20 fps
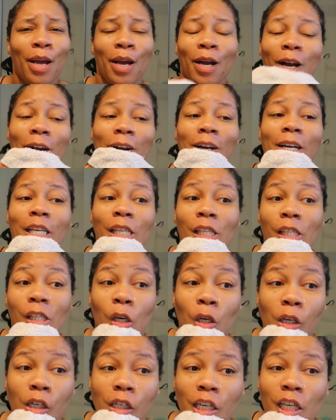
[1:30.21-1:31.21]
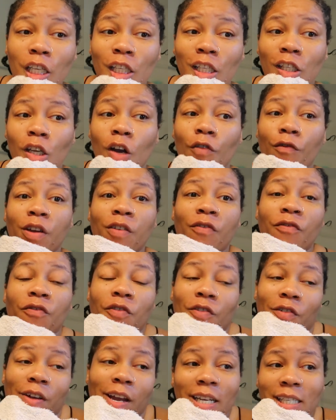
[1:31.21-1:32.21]
Girl, it's so good. It's so
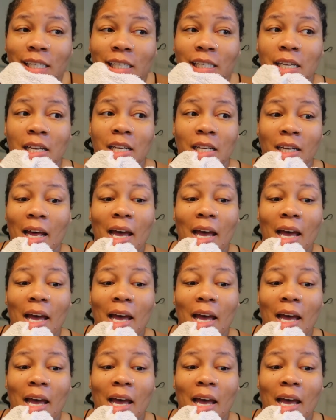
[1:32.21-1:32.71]
refreshing.